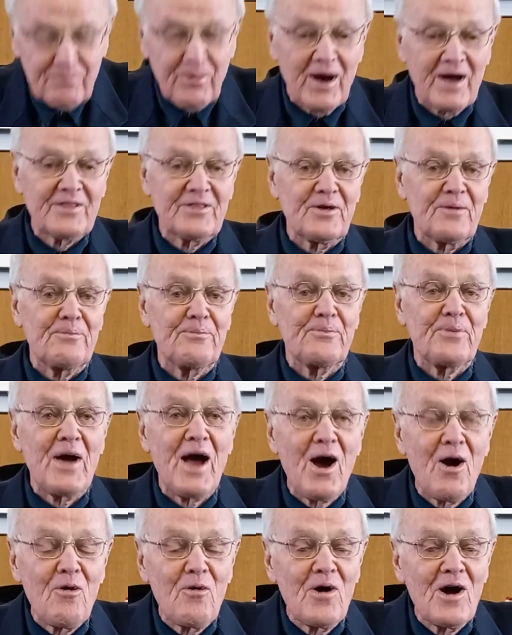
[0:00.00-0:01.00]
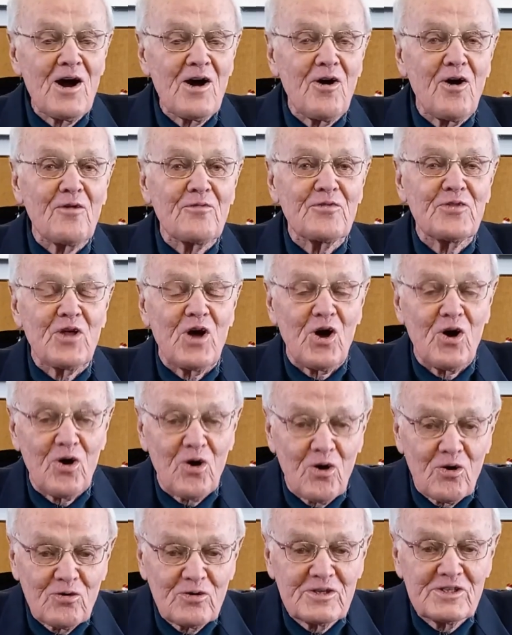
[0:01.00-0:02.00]
by the power of the
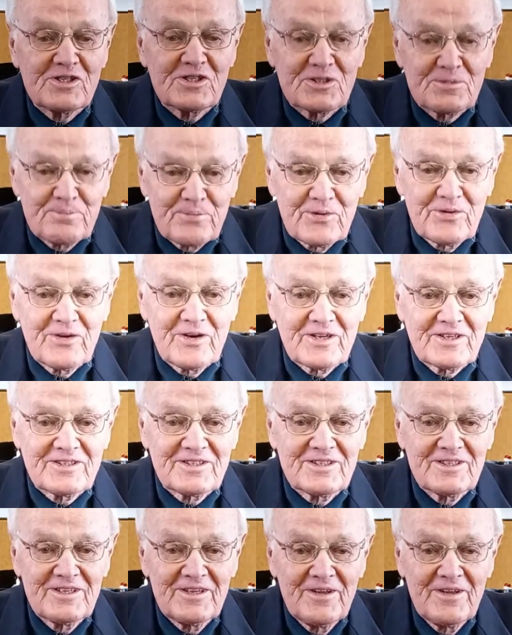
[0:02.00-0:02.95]
Holy Spirit.